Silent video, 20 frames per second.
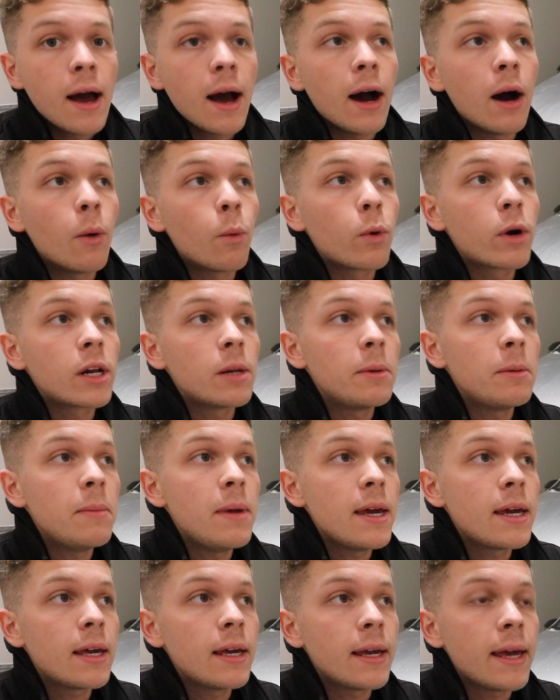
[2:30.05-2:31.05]
We're going to be
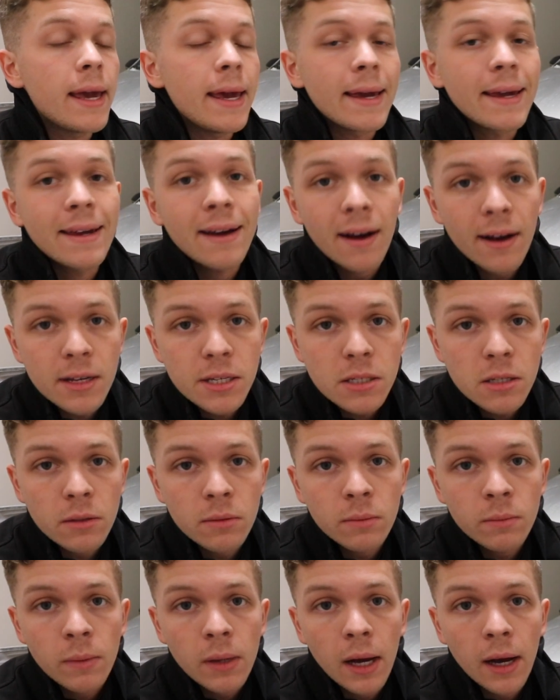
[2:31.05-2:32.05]
making a
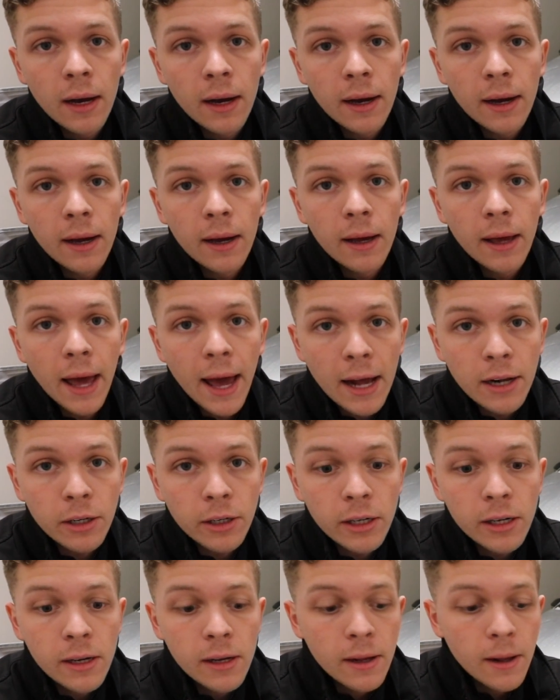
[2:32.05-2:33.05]
custom
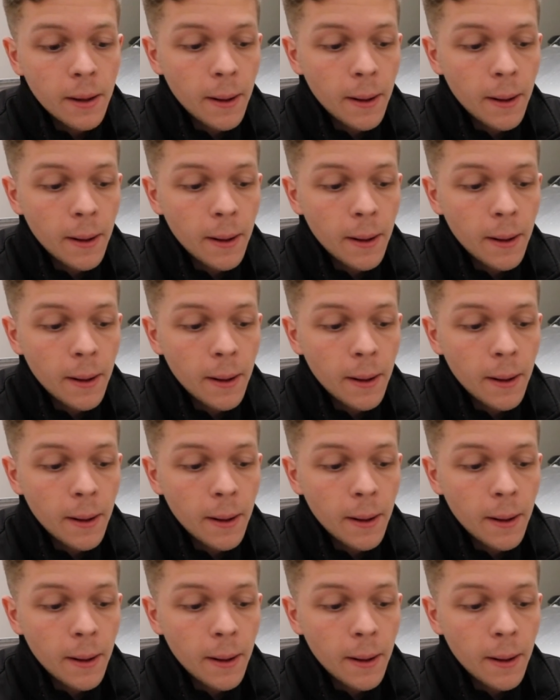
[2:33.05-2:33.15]
header,